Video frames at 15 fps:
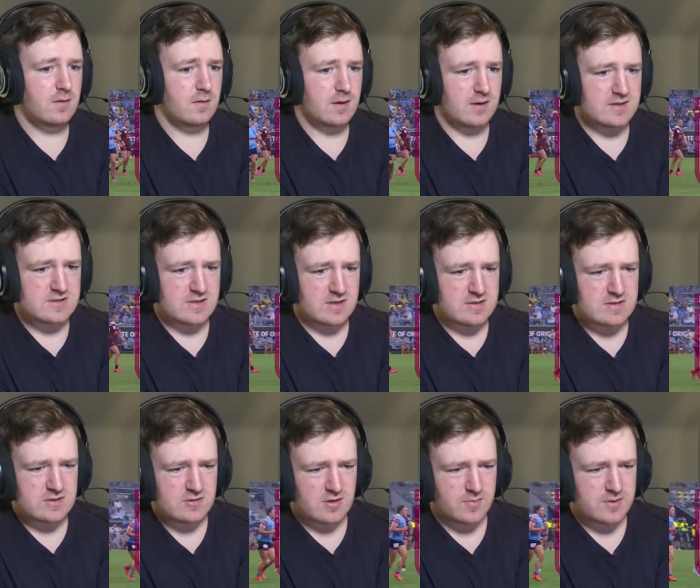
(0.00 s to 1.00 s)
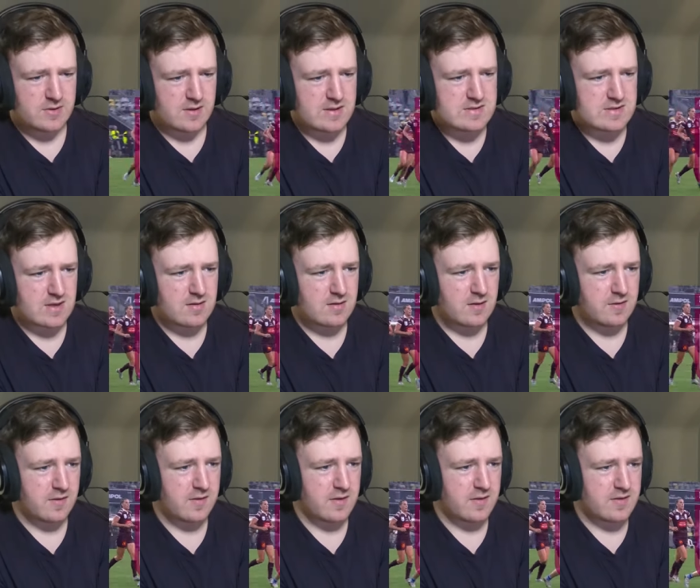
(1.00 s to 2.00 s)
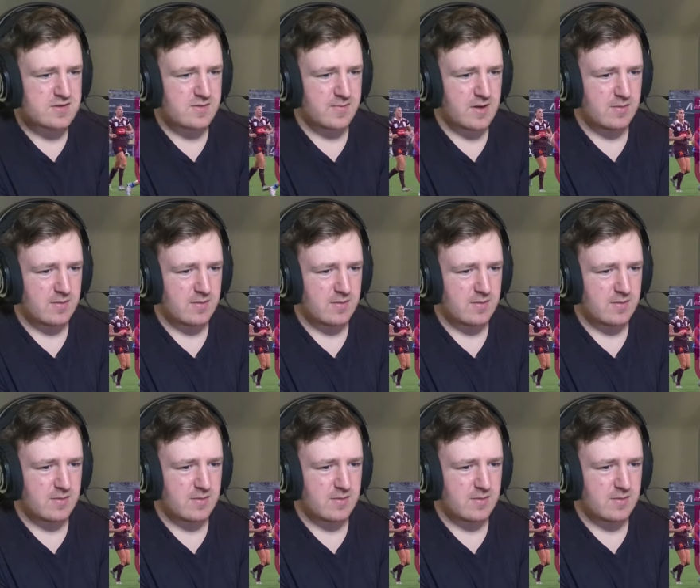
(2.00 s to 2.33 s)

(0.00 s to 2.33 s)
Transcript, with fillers: Yeah, let's see. Did she drop it the last second? I thought she might